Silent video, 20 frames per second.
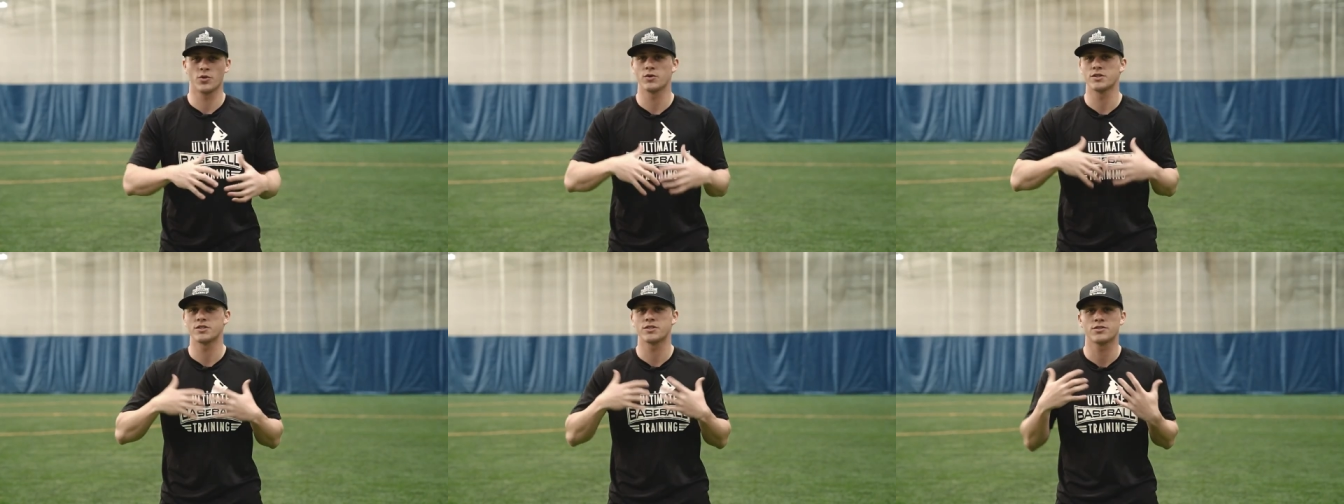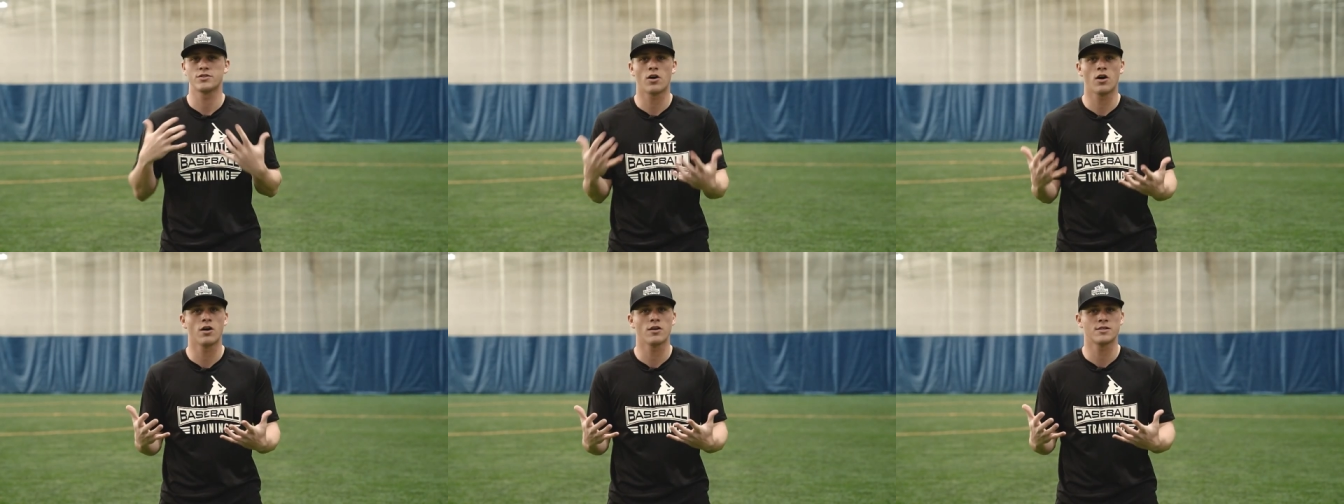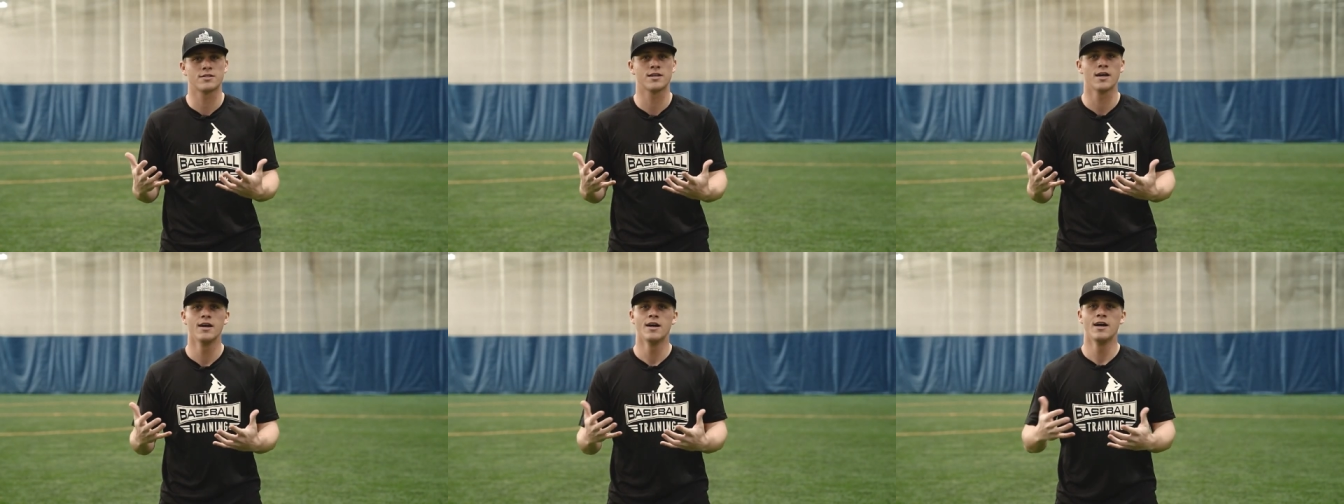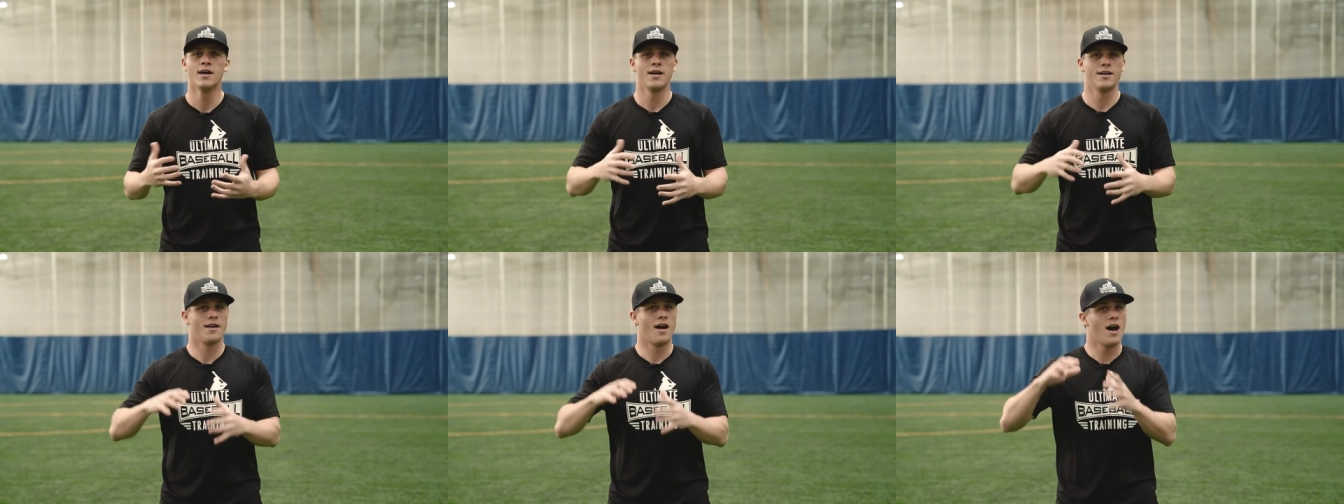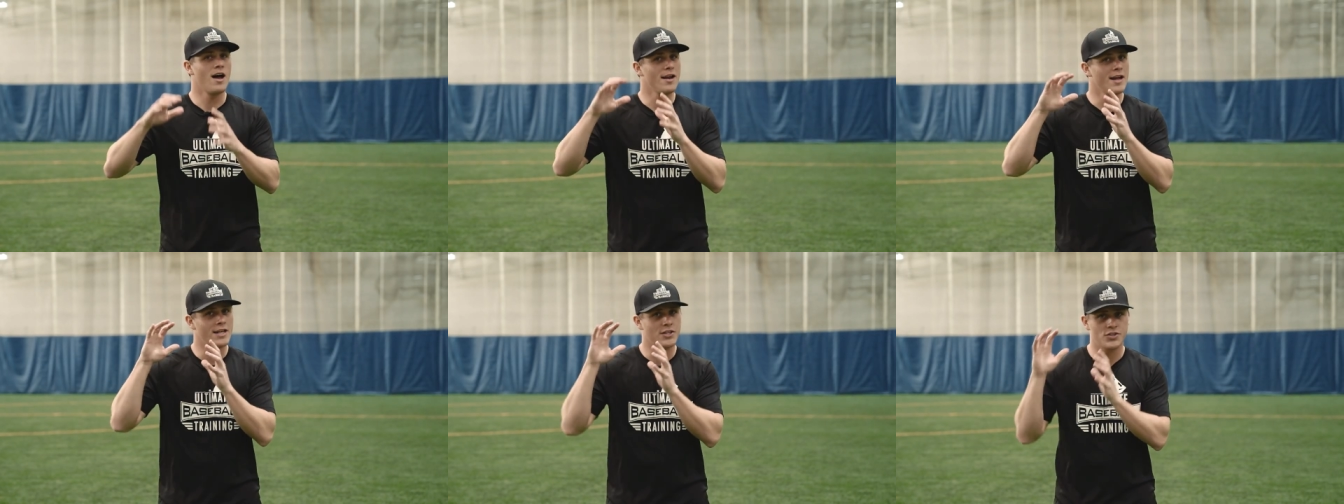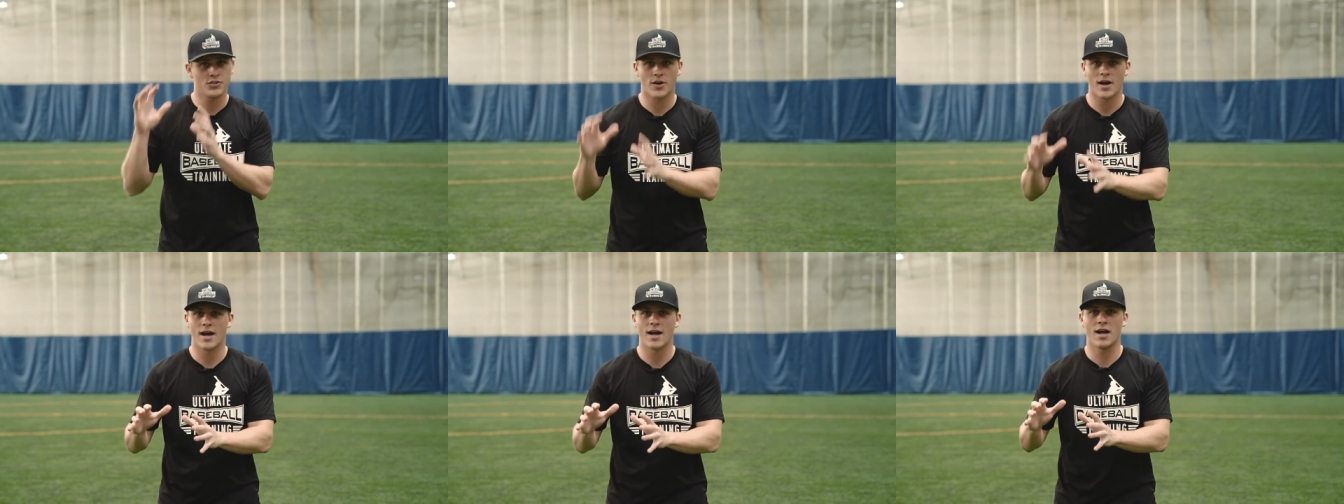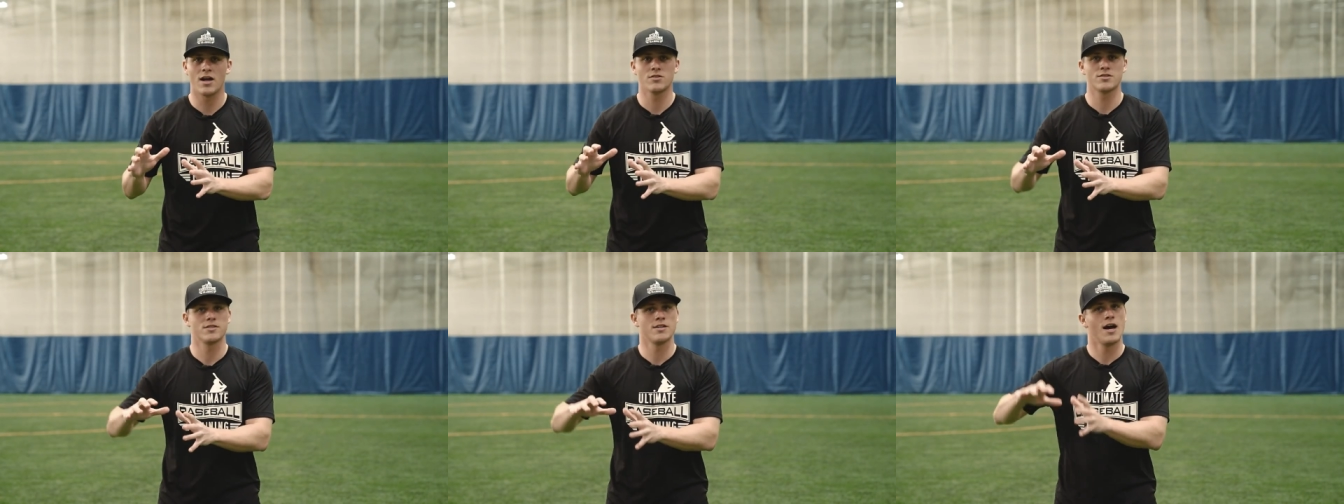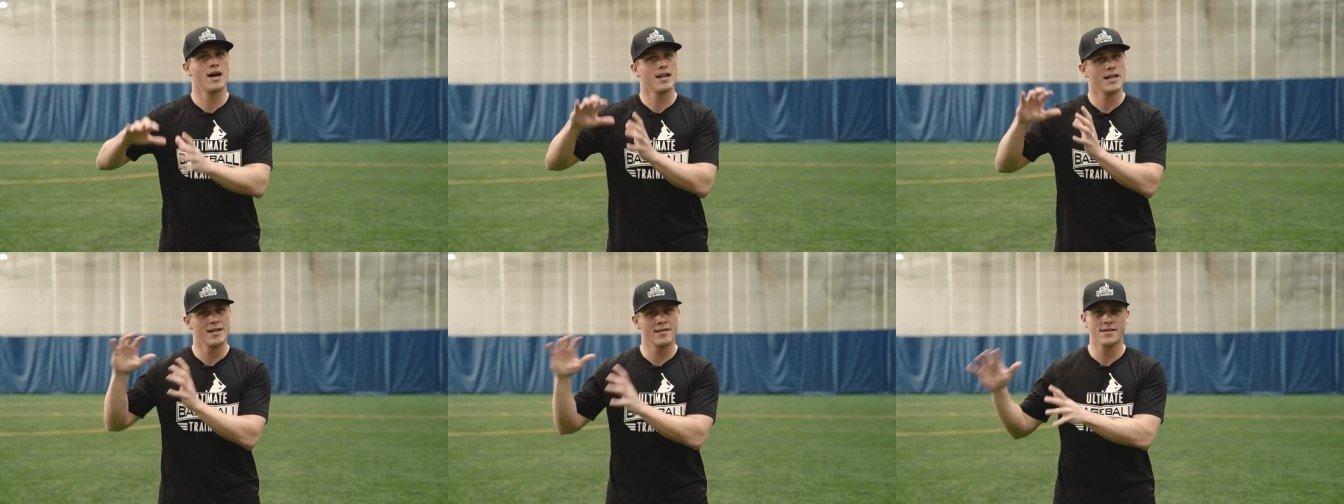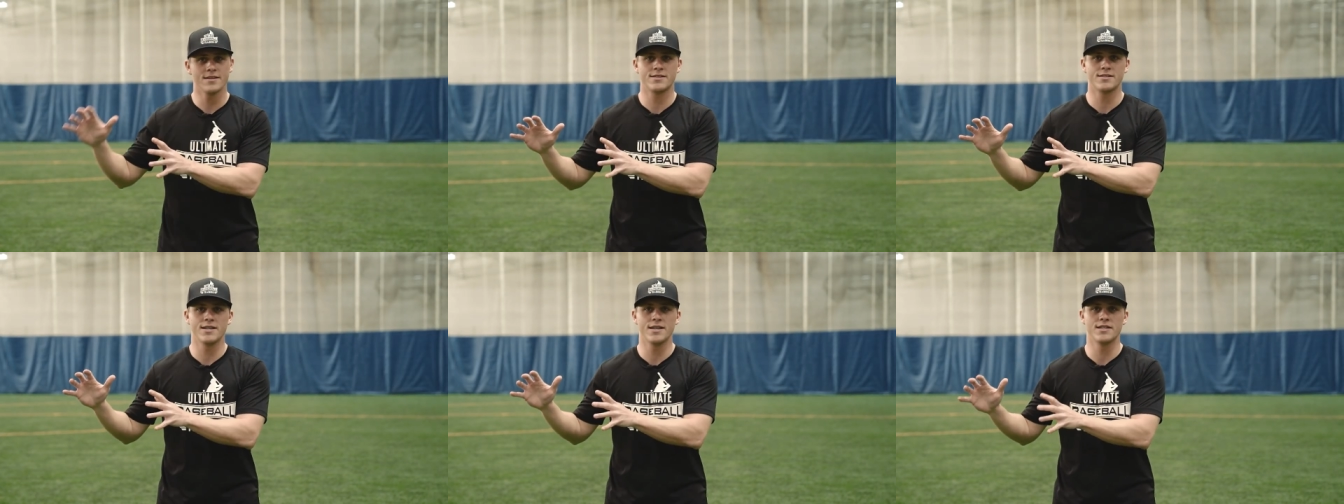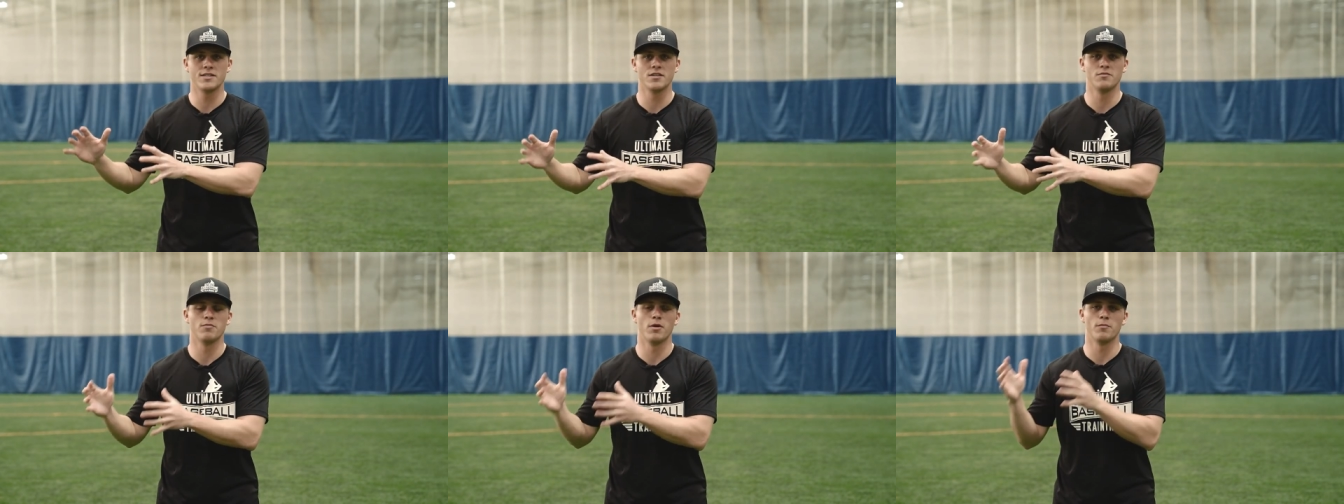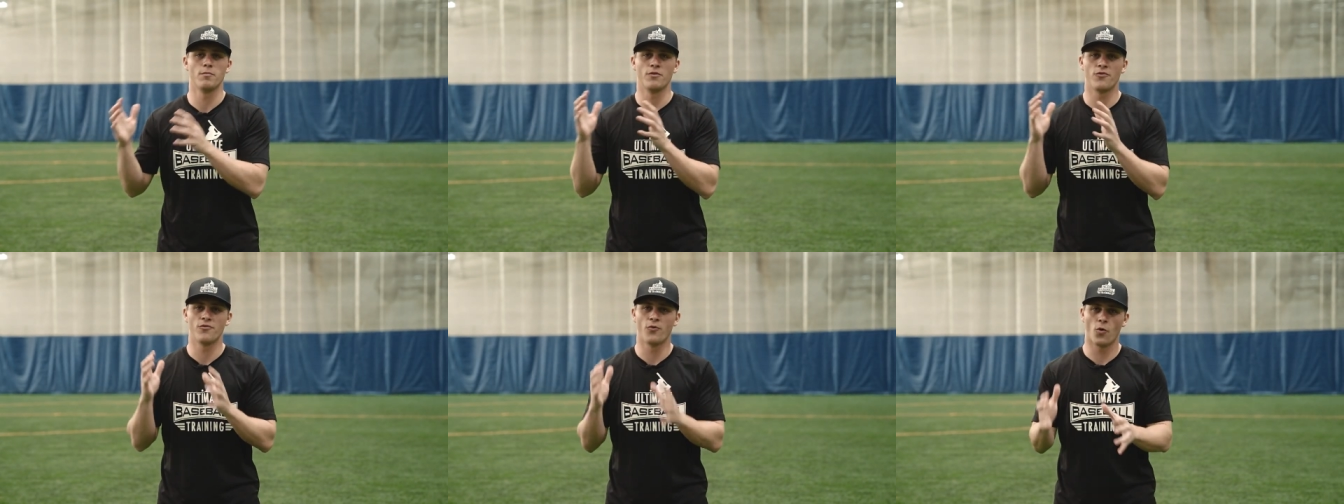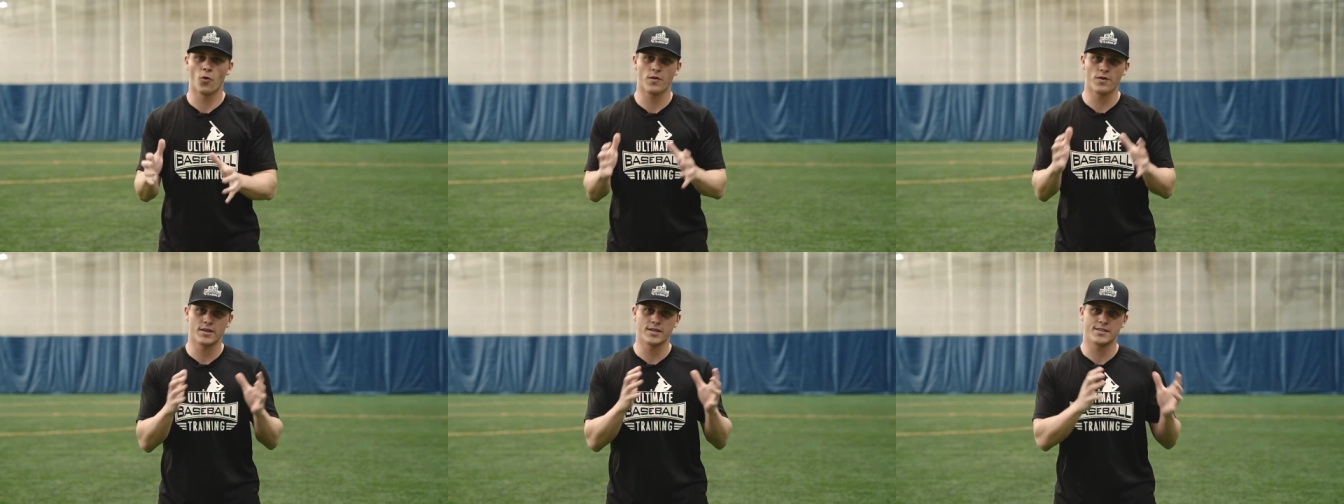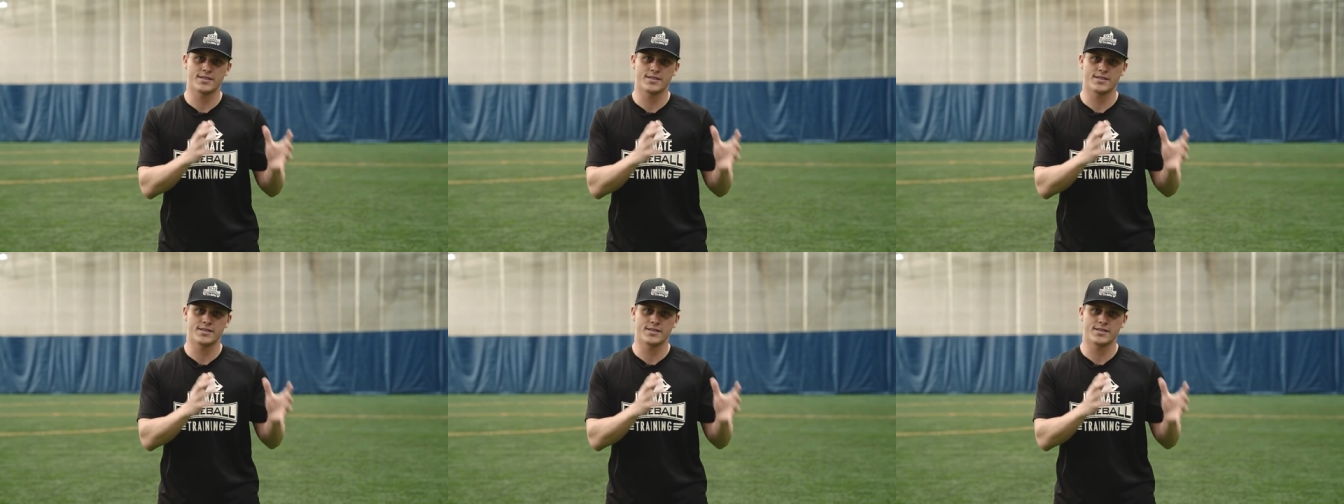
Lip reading: So it starts not at tryouts, not in the season, but before the